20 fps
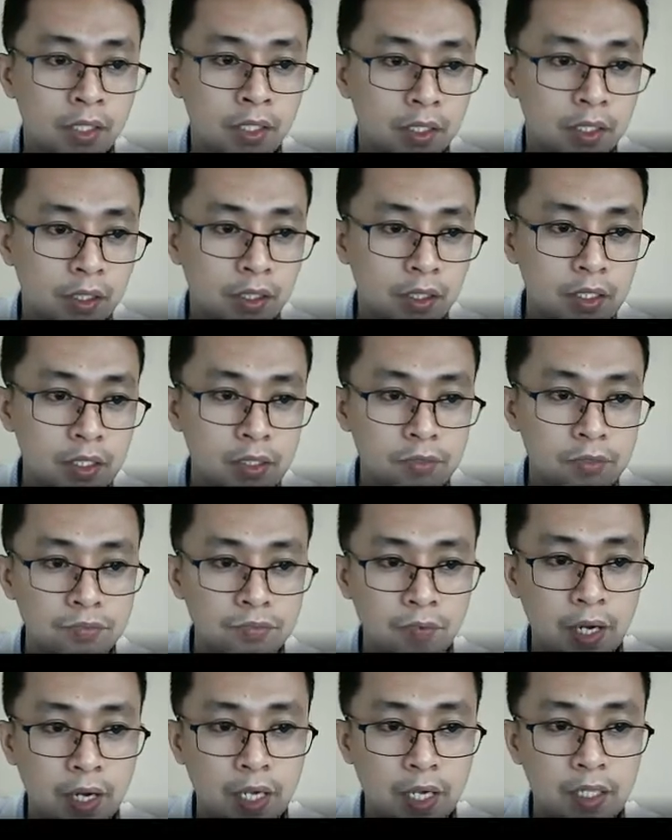this
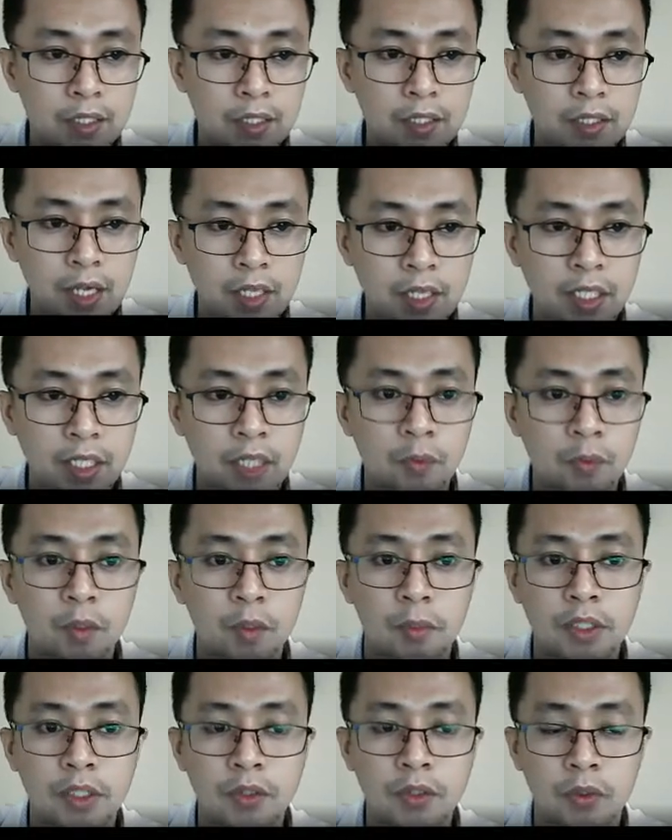file again will be
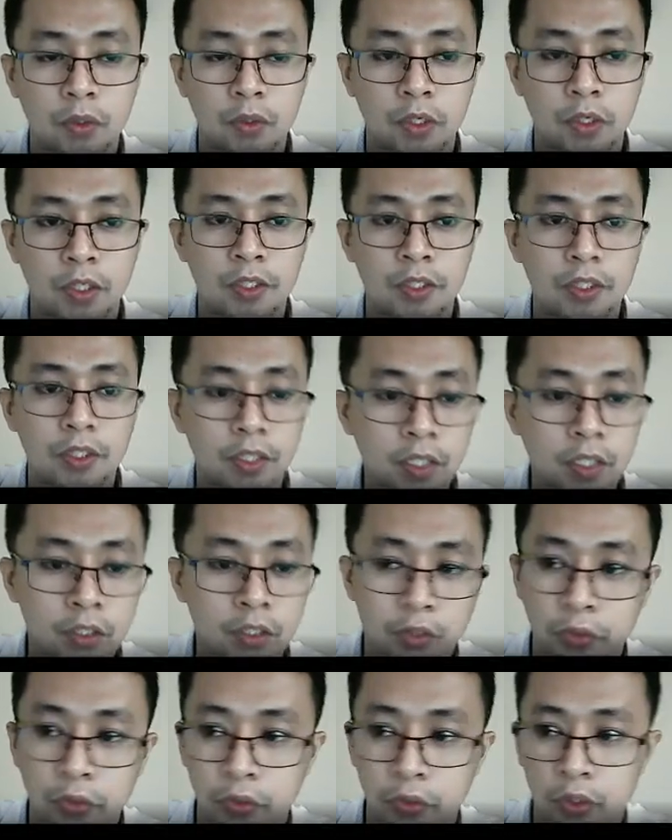stored
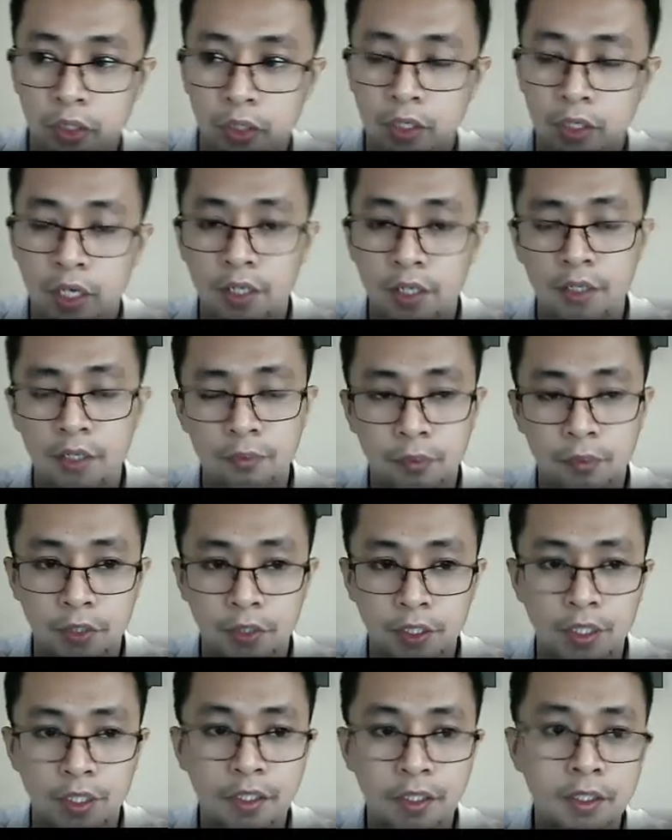into your current
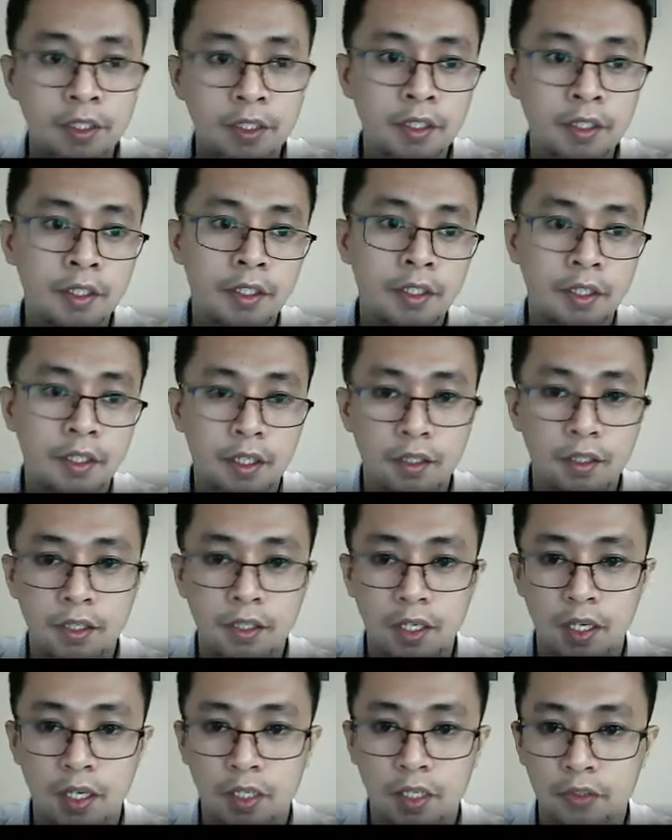working
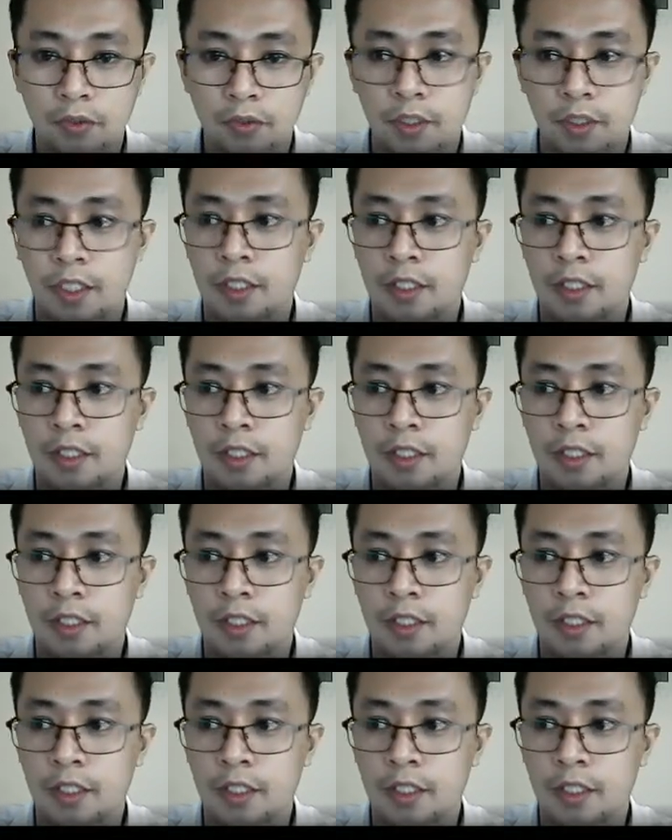directory.